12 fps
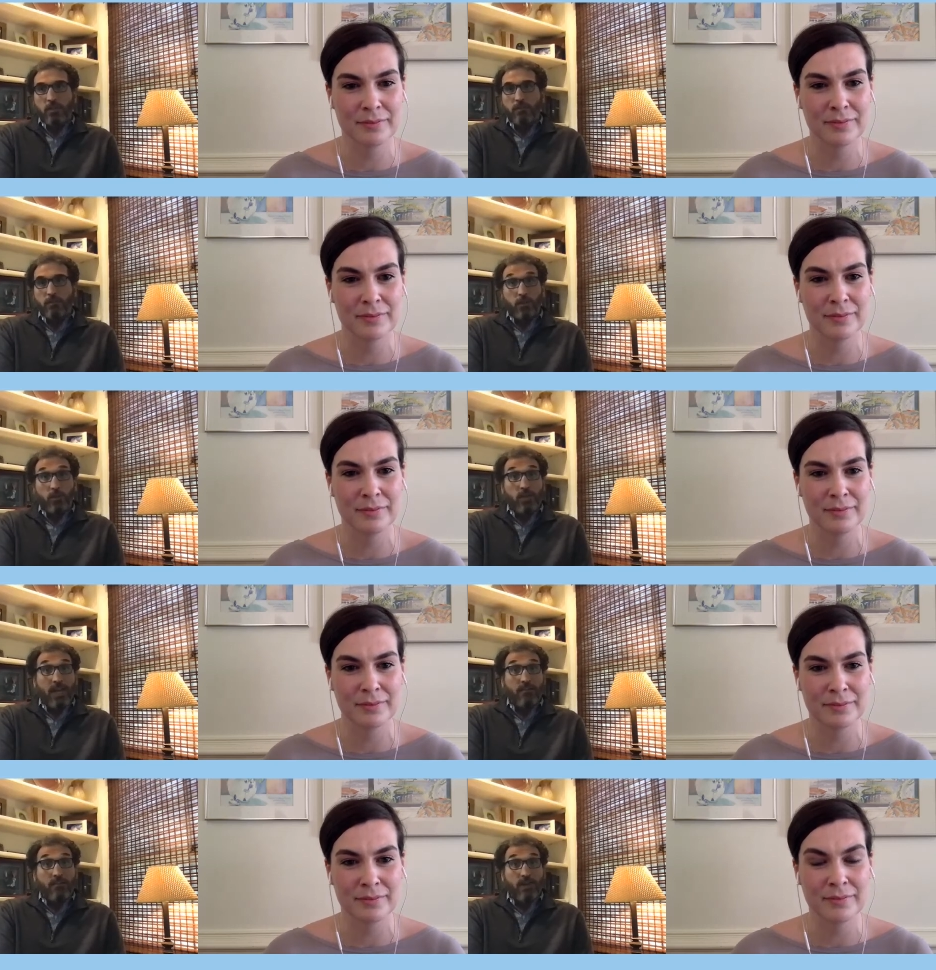Speaker 1: for you
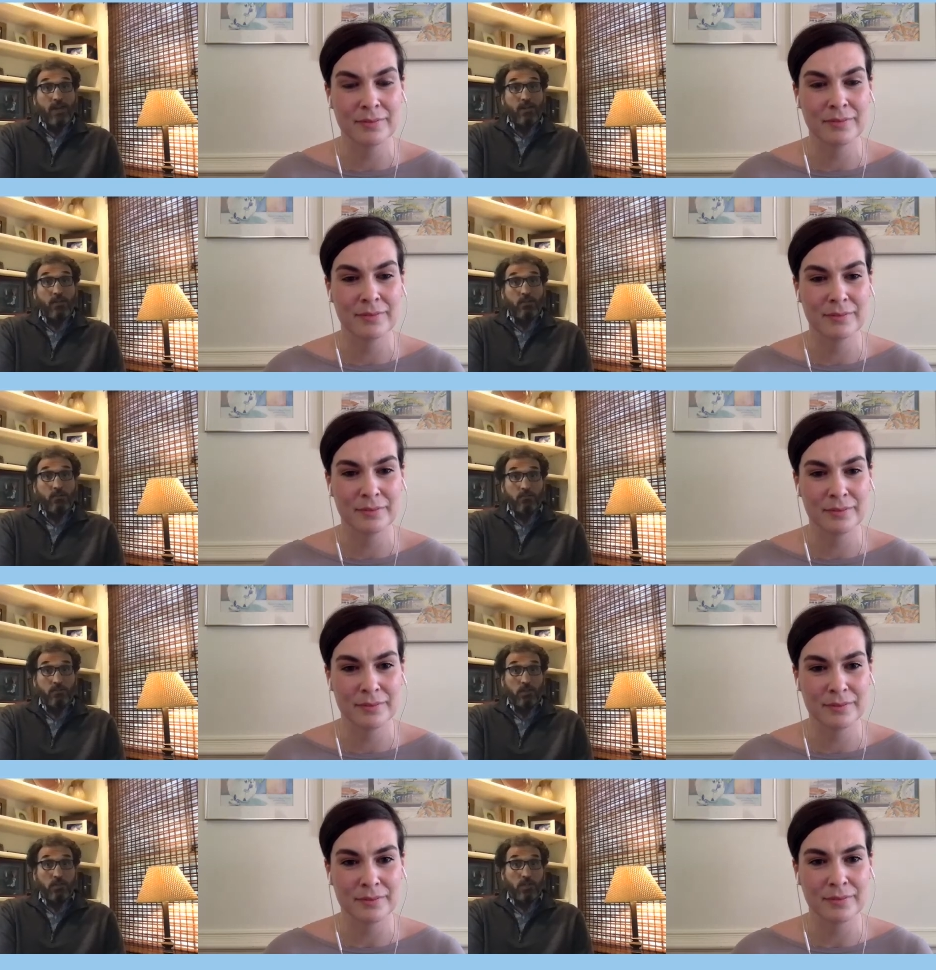to add value
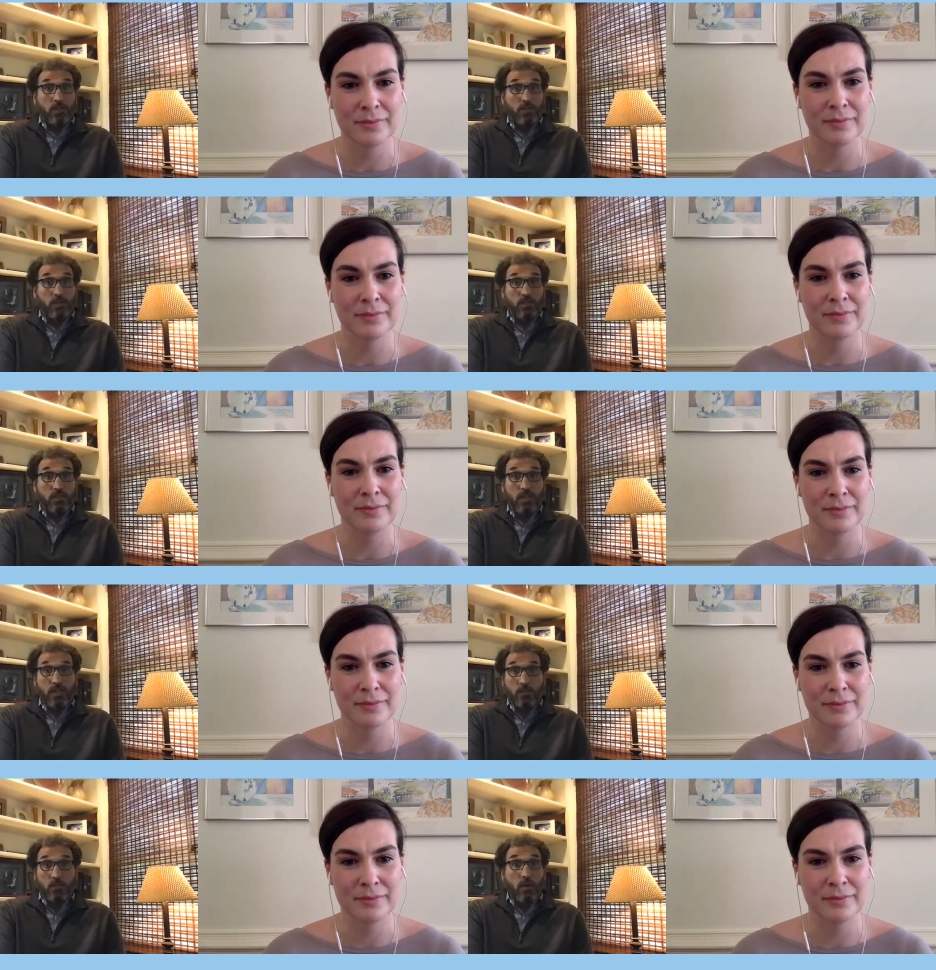across the
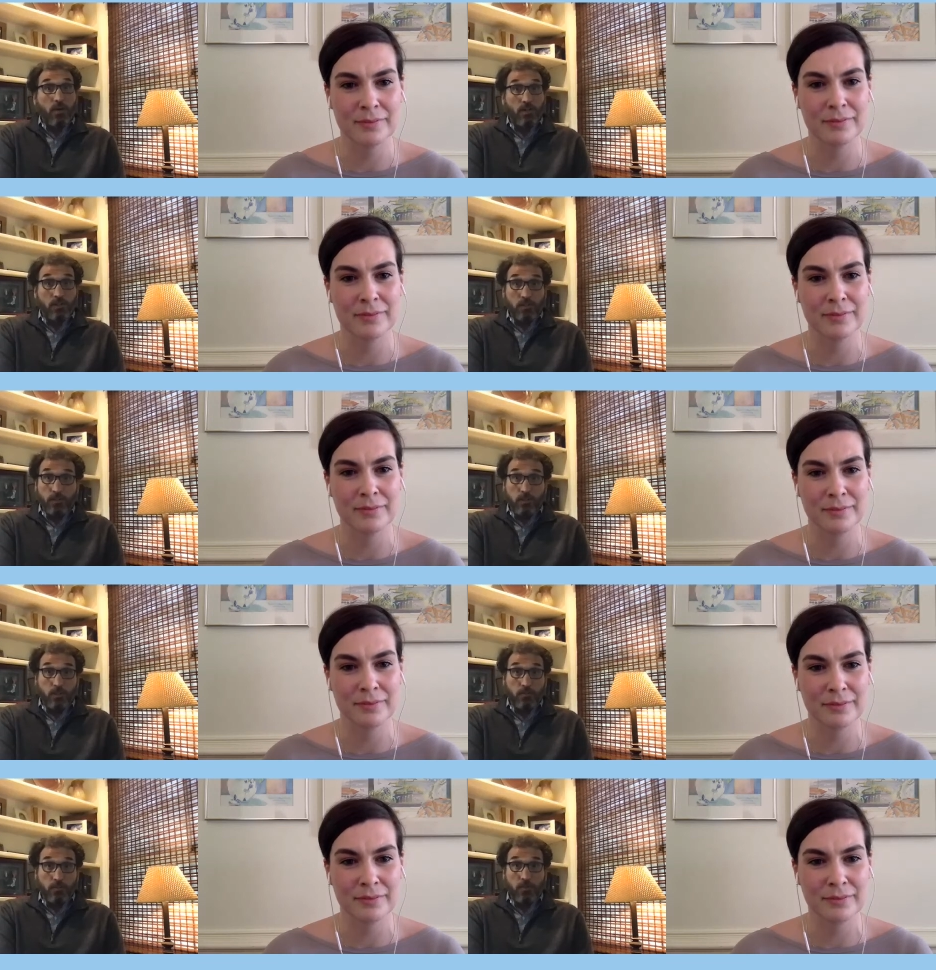state. You already do in
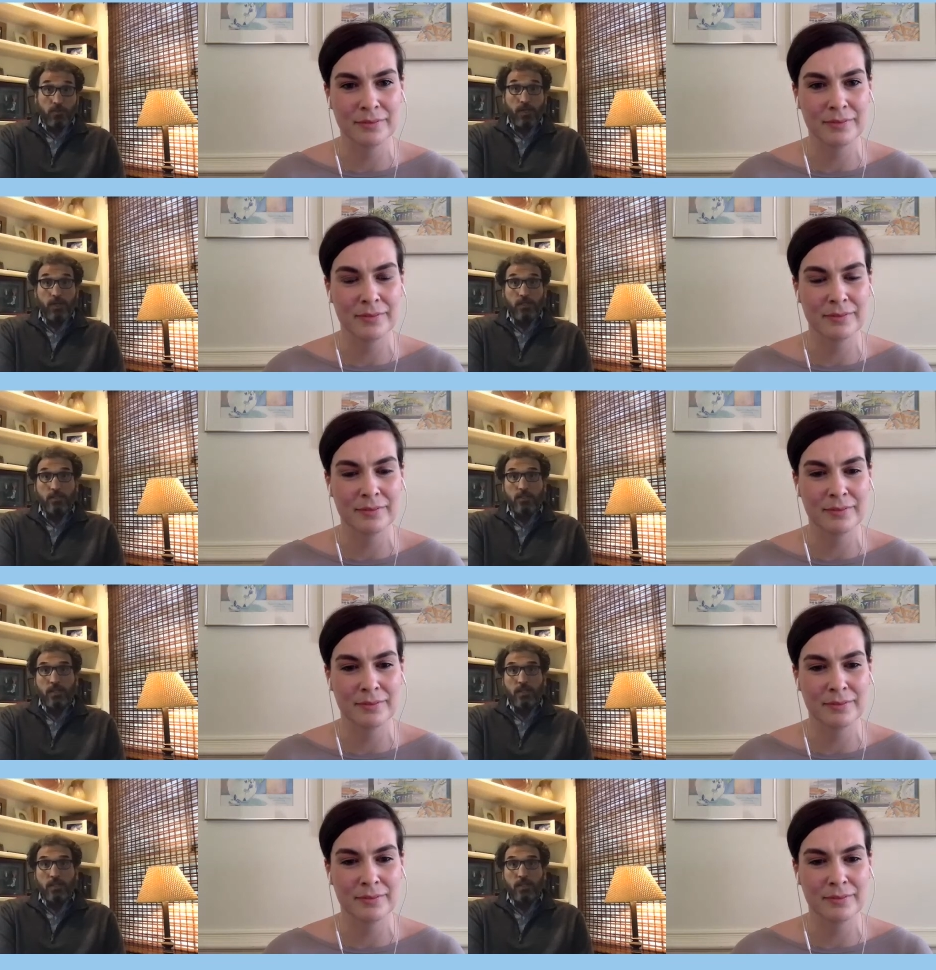so many ways,